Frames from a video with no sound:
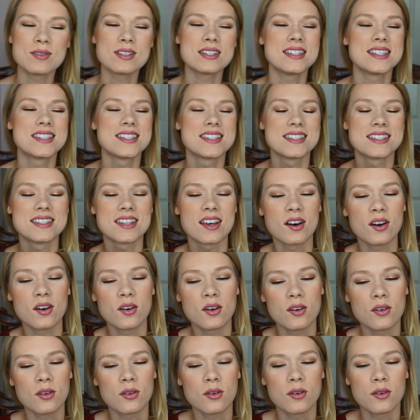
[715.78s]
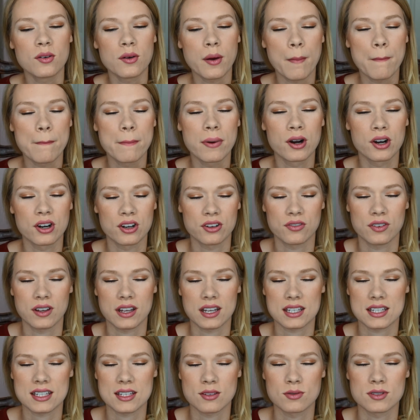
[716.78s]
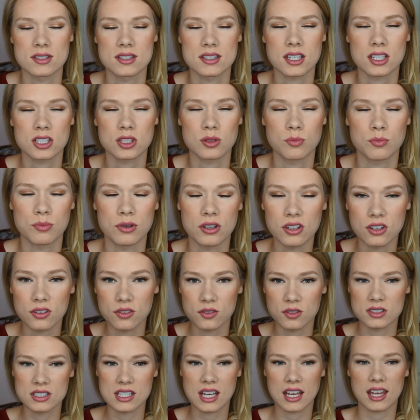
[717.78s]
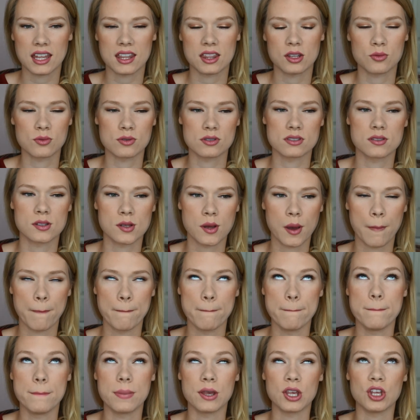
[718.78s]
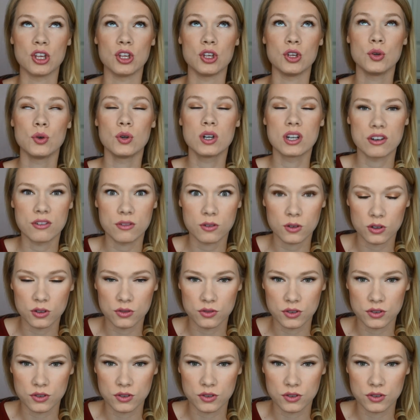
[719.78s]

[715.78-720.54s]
so perfect. It was such a beautiful day. There was a beautiful